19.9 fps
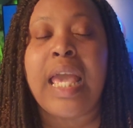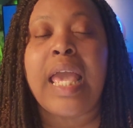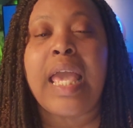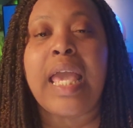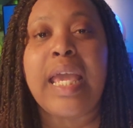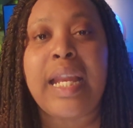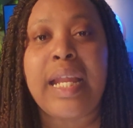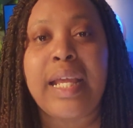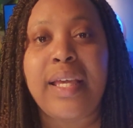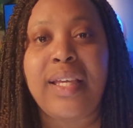
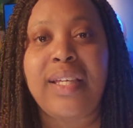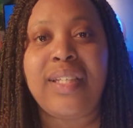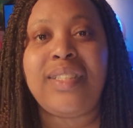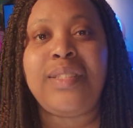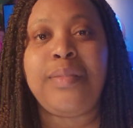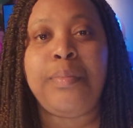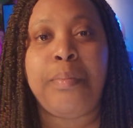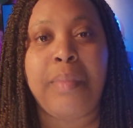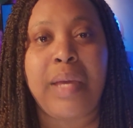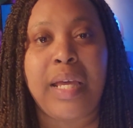it
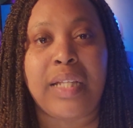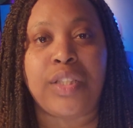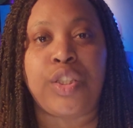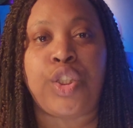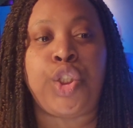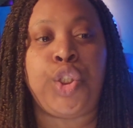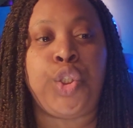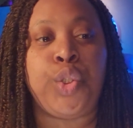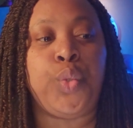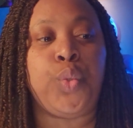is meant
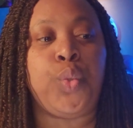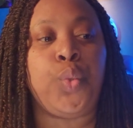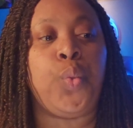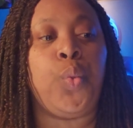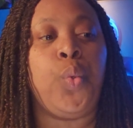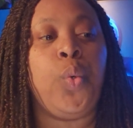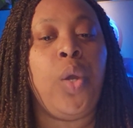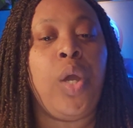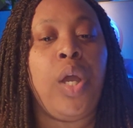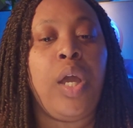
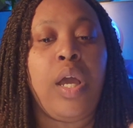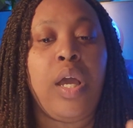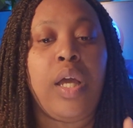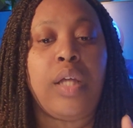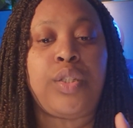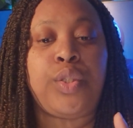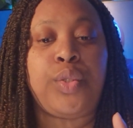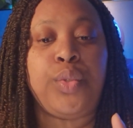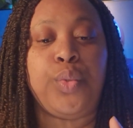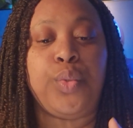to,
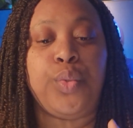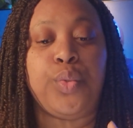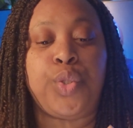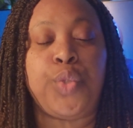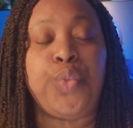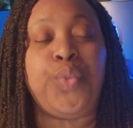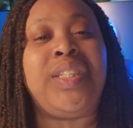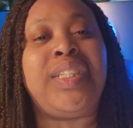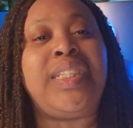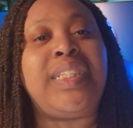to,
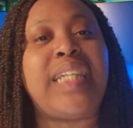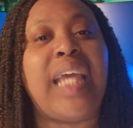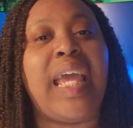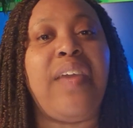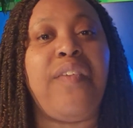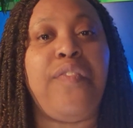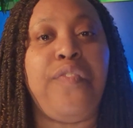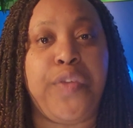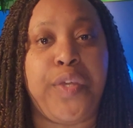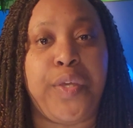to
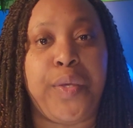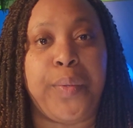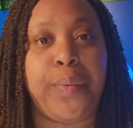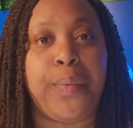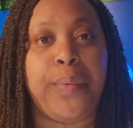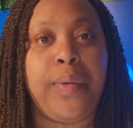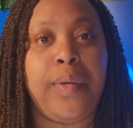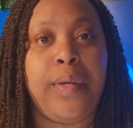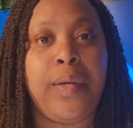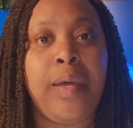save you.
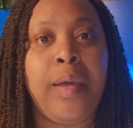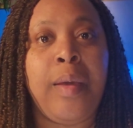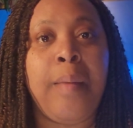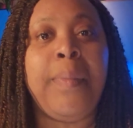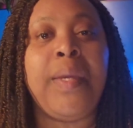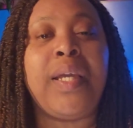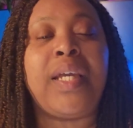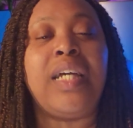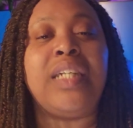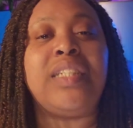
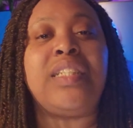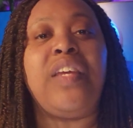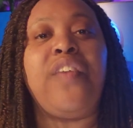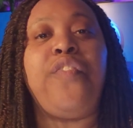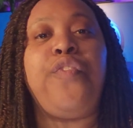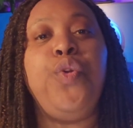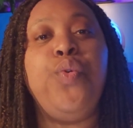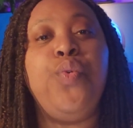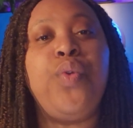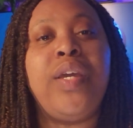Because
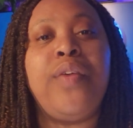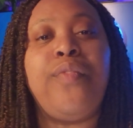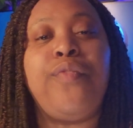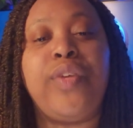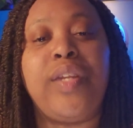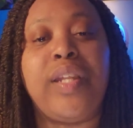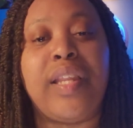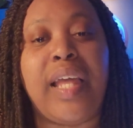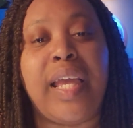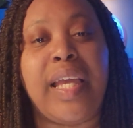if you can
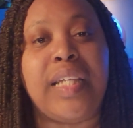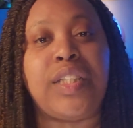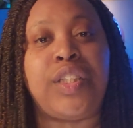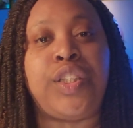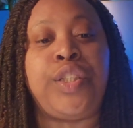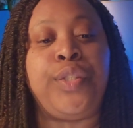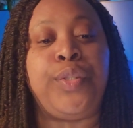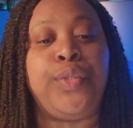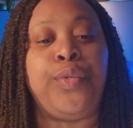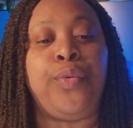relate
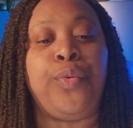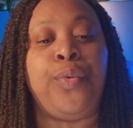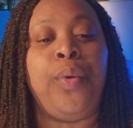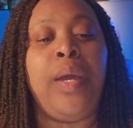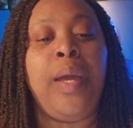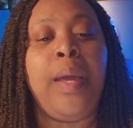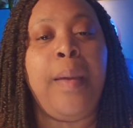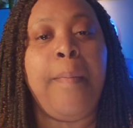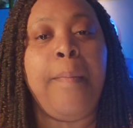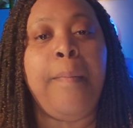to
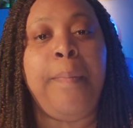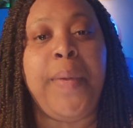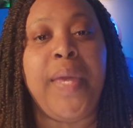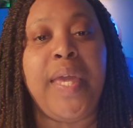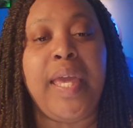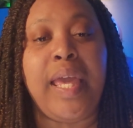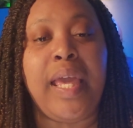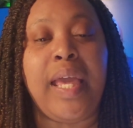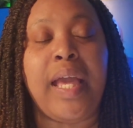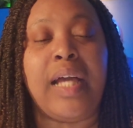
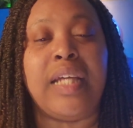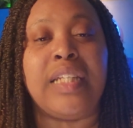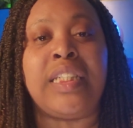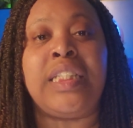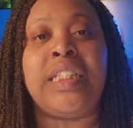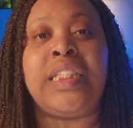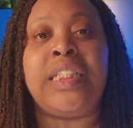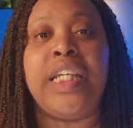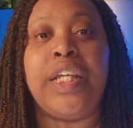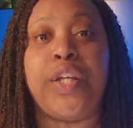being a
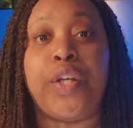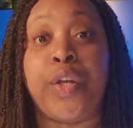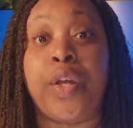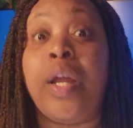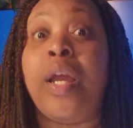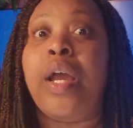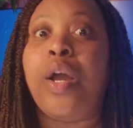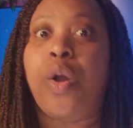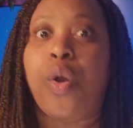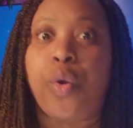sinner,
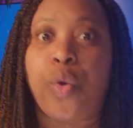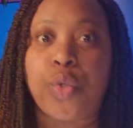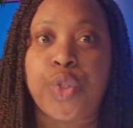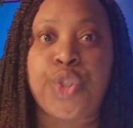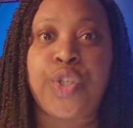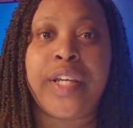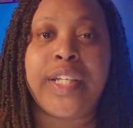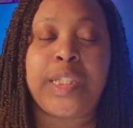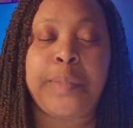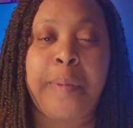
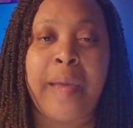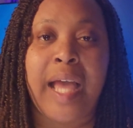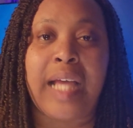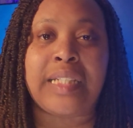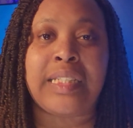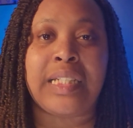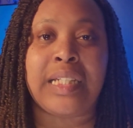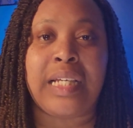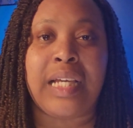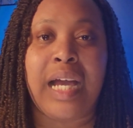
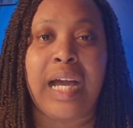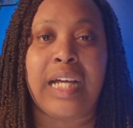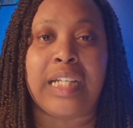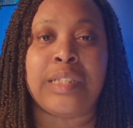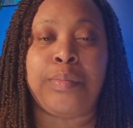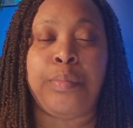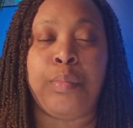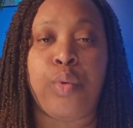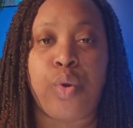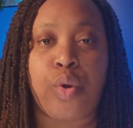trespassing
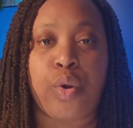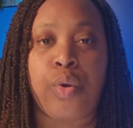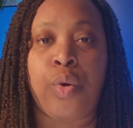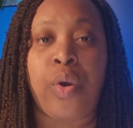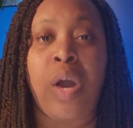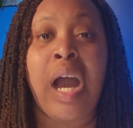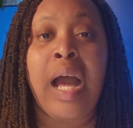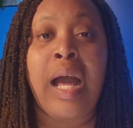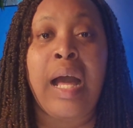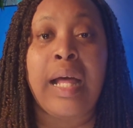God's
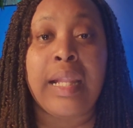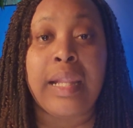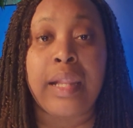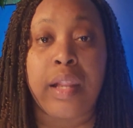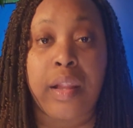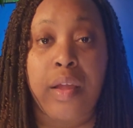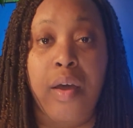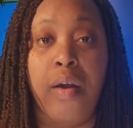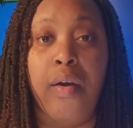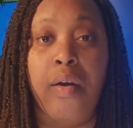moral
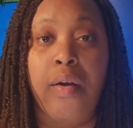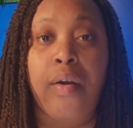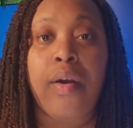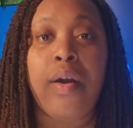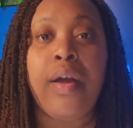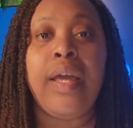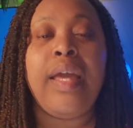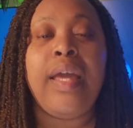law,